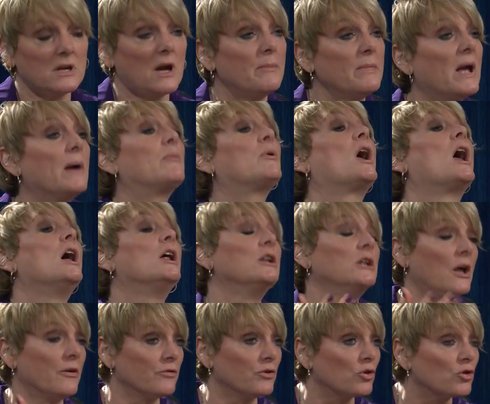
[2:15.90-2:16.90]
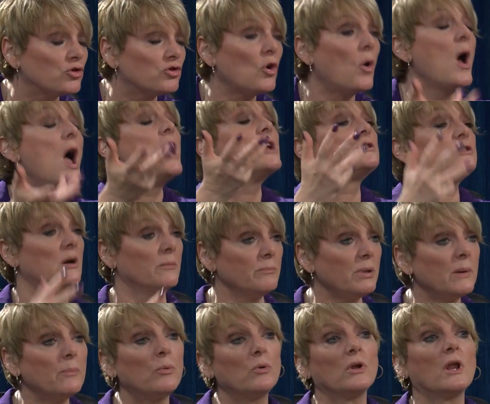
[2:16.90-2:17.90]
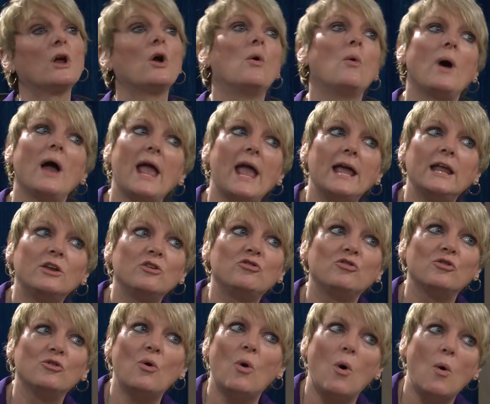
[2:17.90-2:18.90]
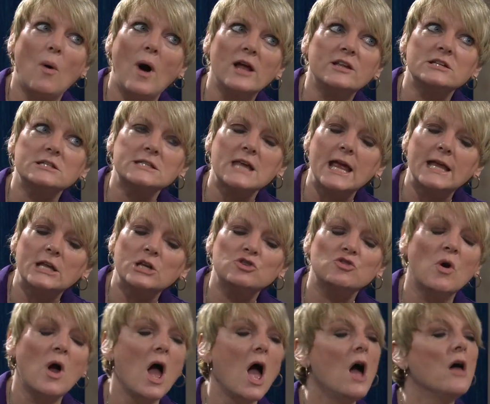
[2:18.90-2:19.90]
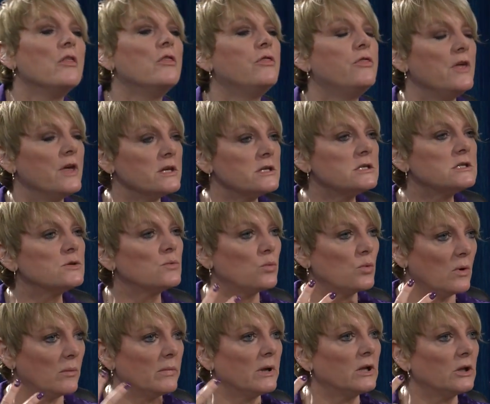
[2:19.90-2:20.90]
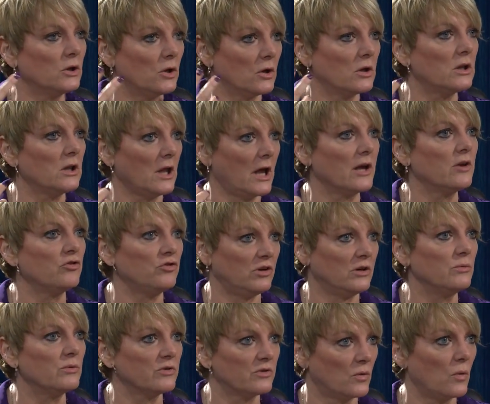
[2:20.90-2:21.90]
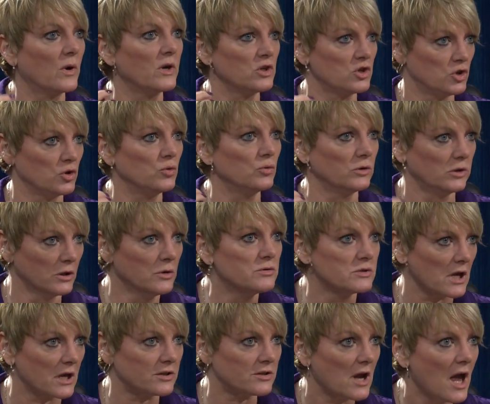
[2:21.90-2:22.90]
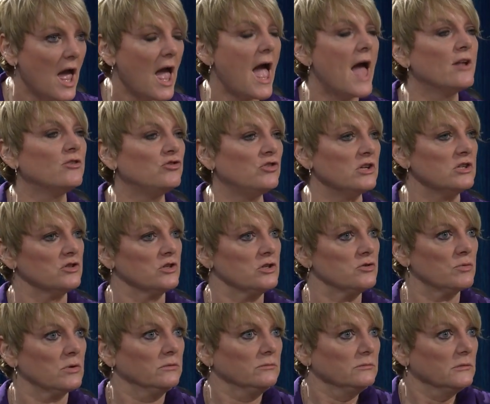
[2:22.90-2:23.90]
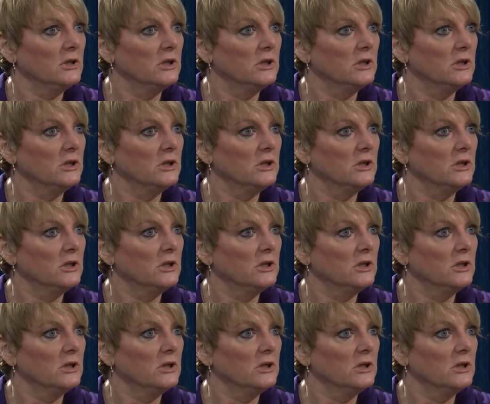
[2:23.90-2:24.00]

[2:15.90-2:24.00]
coming up, love your show. Some people were like, oh, I hated you, oh, I just hated you. This woman looked like she was going to lose it, and she just went,